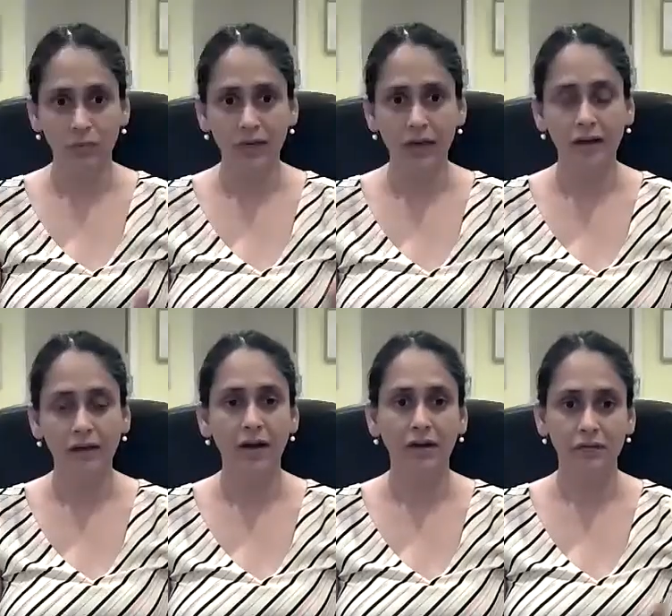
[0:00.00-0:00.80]
had a
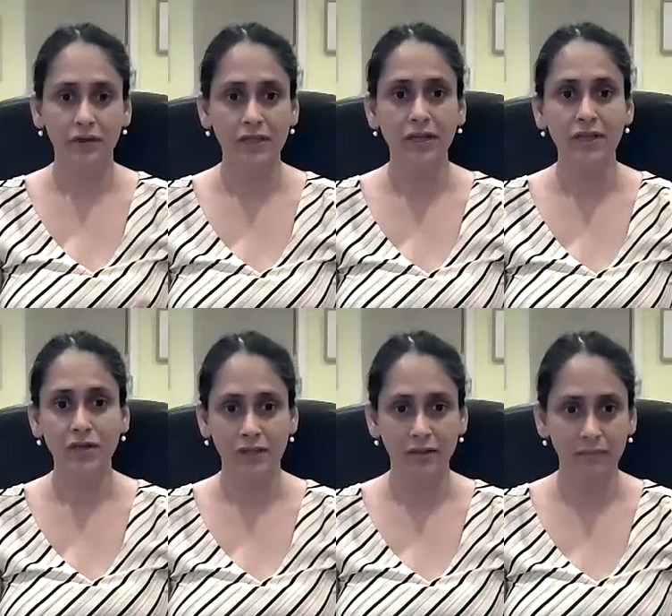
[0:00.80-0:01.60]

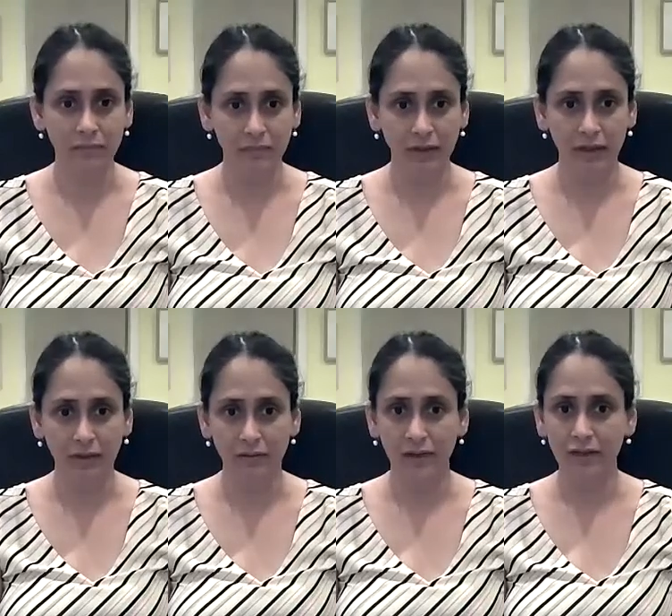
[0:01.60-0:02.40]
conversation,
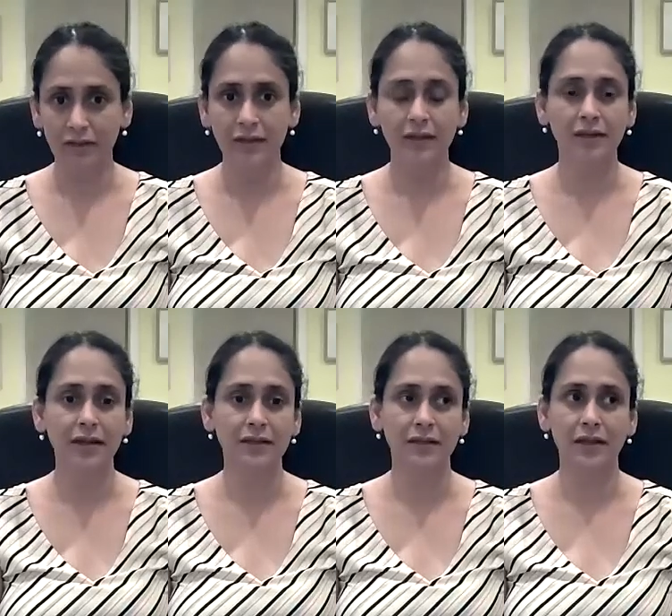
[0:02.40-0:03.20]
and it didn't
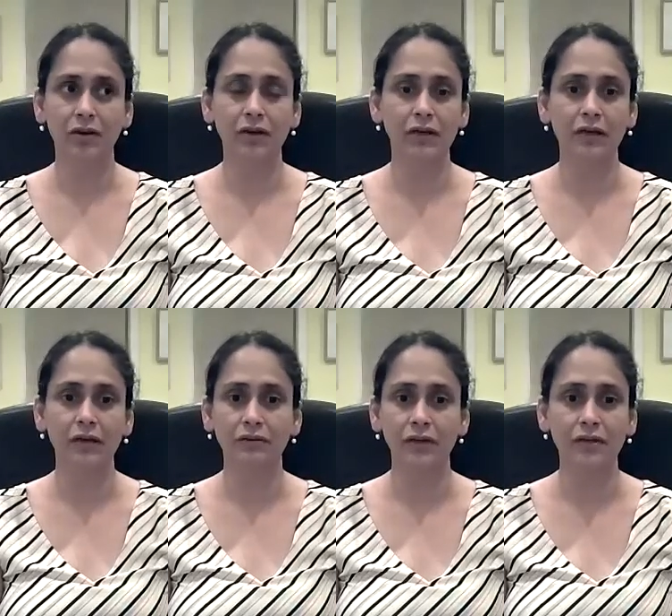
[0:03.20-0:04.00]

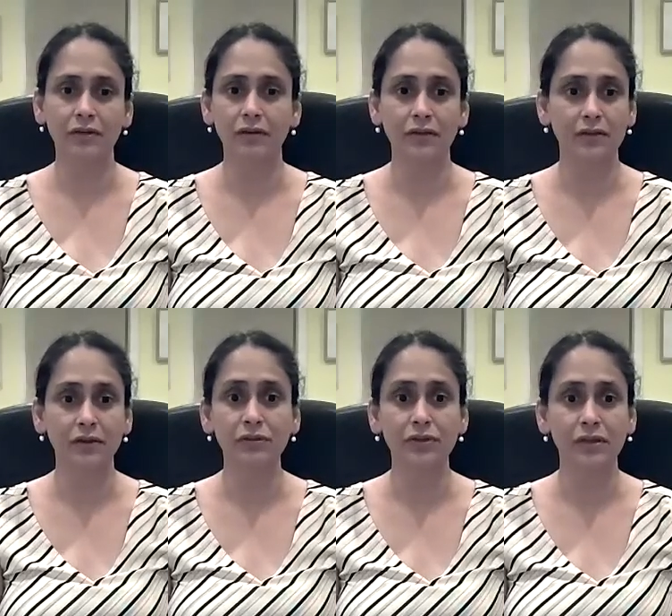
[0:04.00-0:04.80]
necessarily reach a
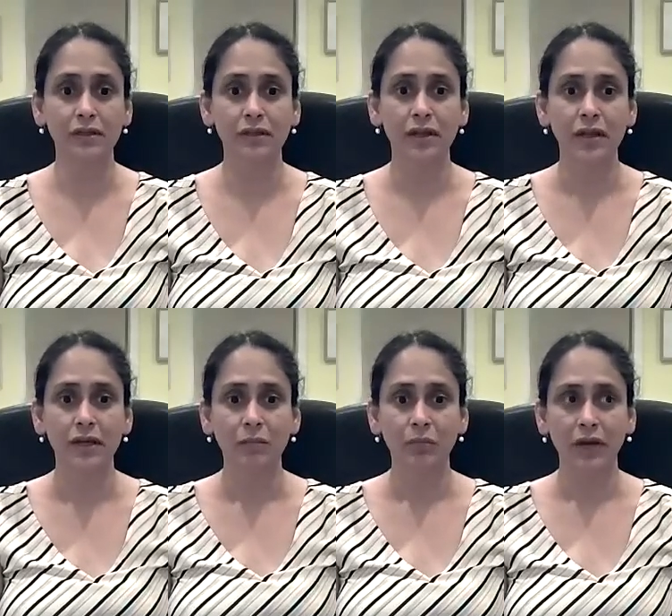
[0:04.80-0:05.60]
resolution.
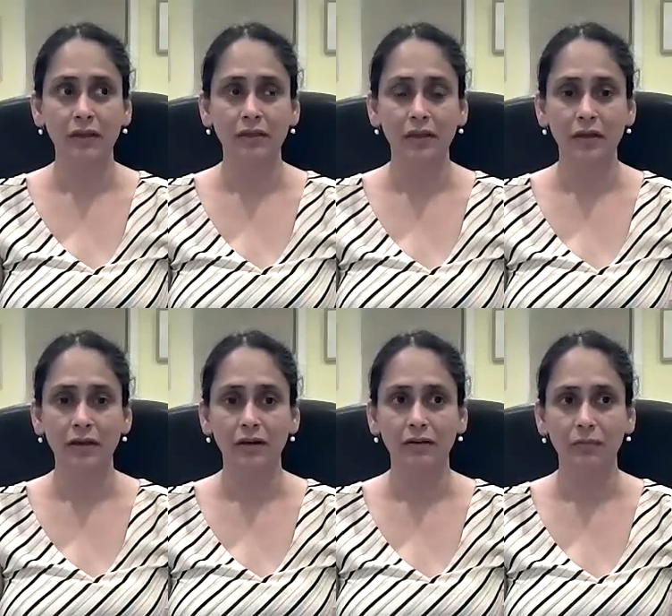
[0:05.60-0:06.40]
But I think
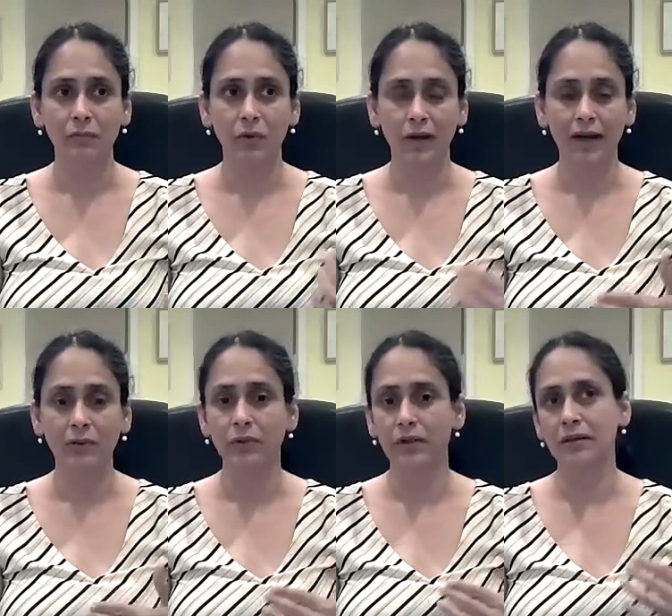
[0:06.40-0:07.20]
what I
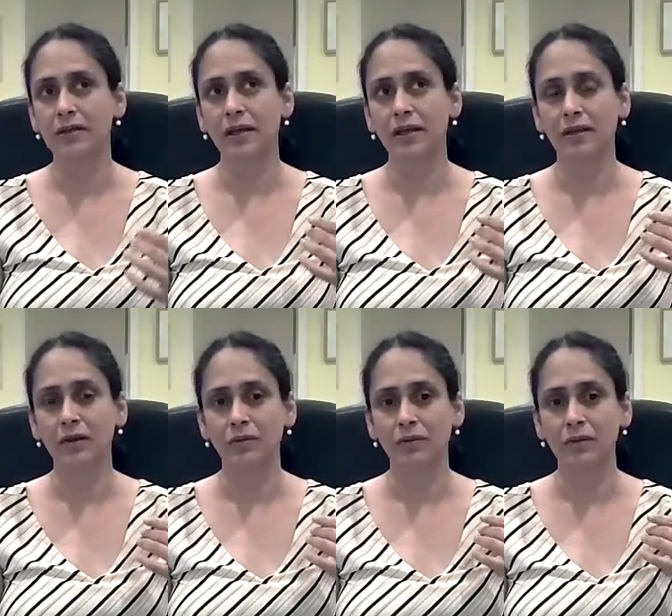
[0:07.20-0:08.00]
witnessed, like that,
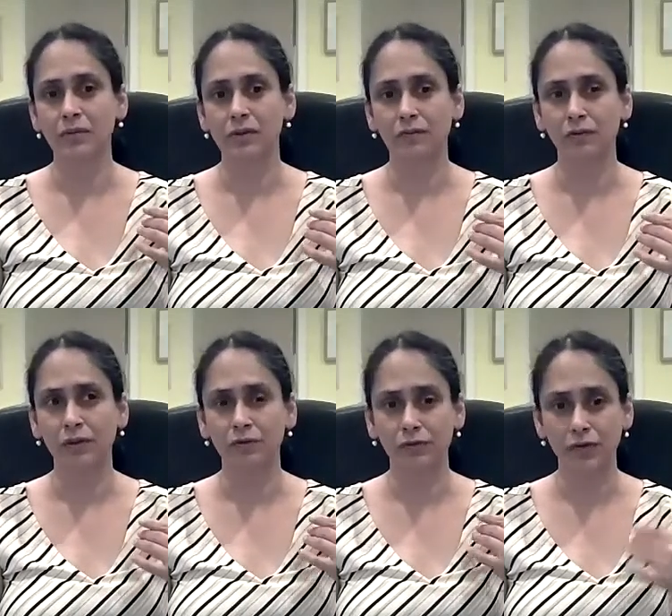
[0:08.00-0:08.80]
this was for
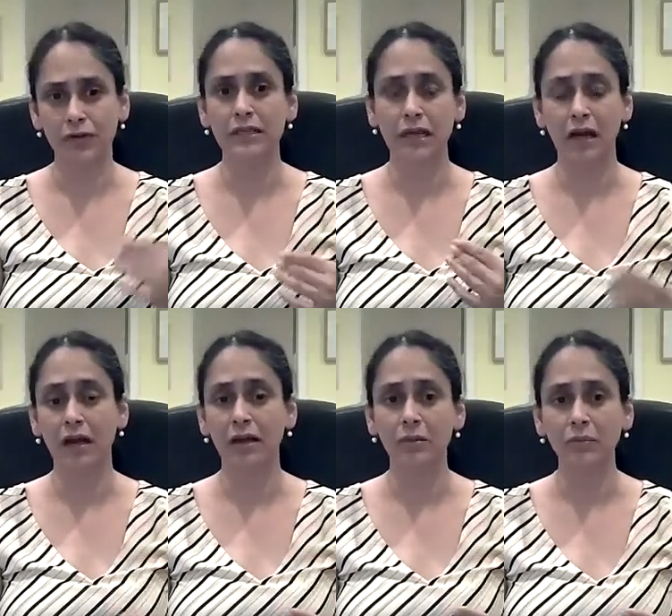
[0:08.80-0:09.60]
the first
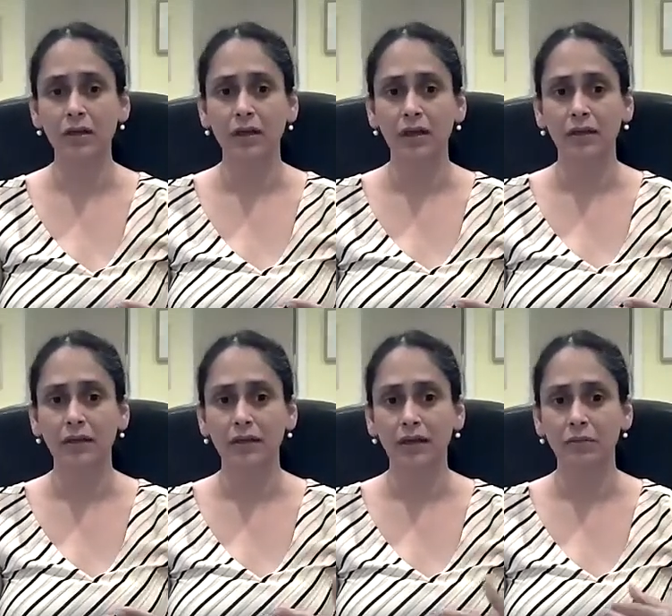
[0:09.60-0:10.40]
time
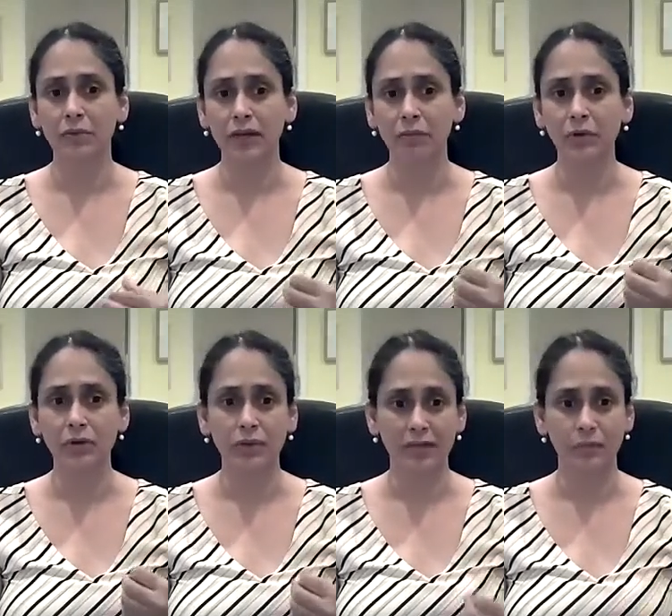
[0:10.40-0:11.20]
that they were able
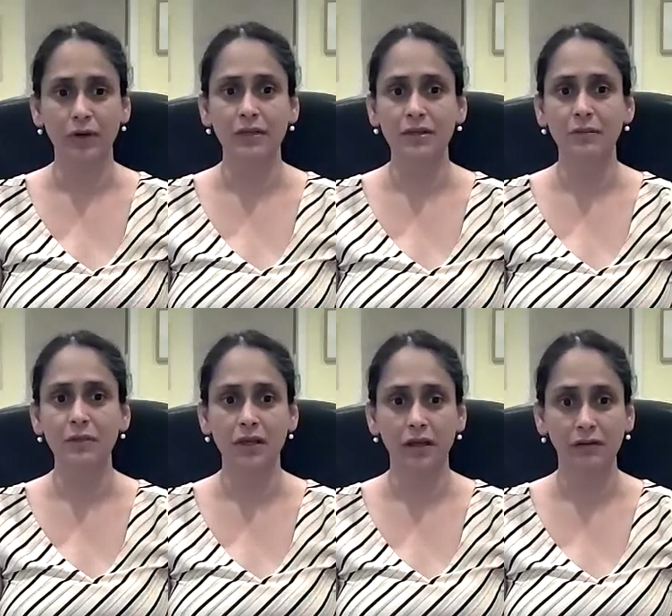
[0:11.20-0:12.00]
to express
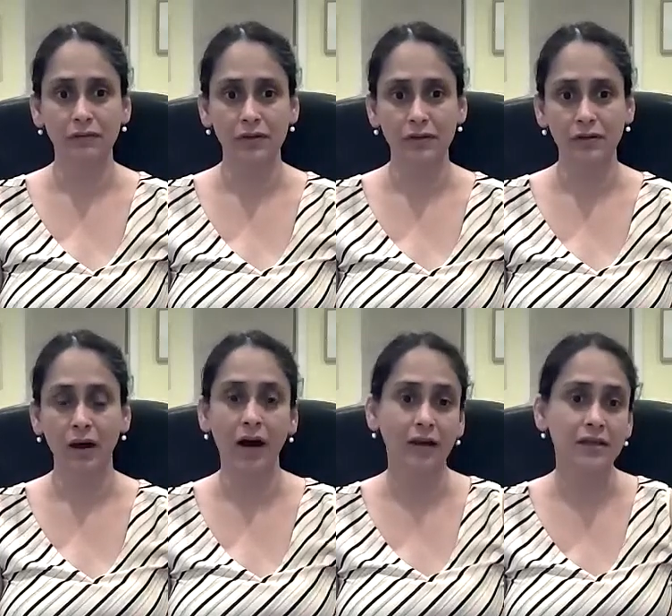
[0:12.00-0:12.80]
themselves
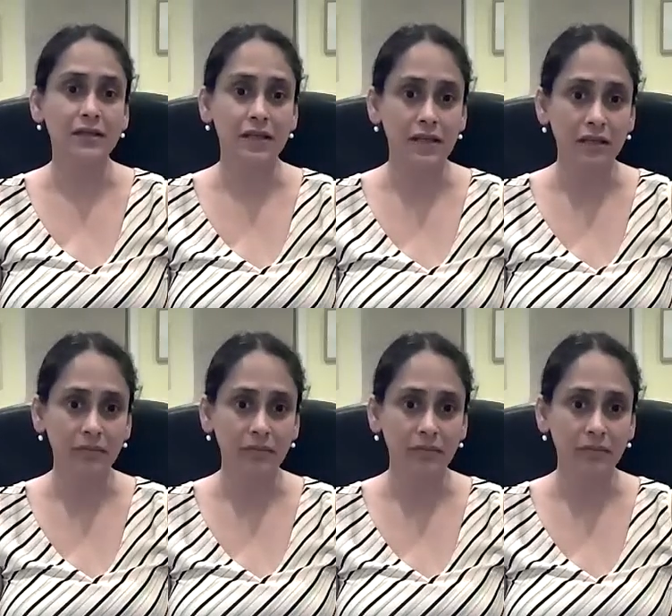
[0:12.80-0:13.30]
honestly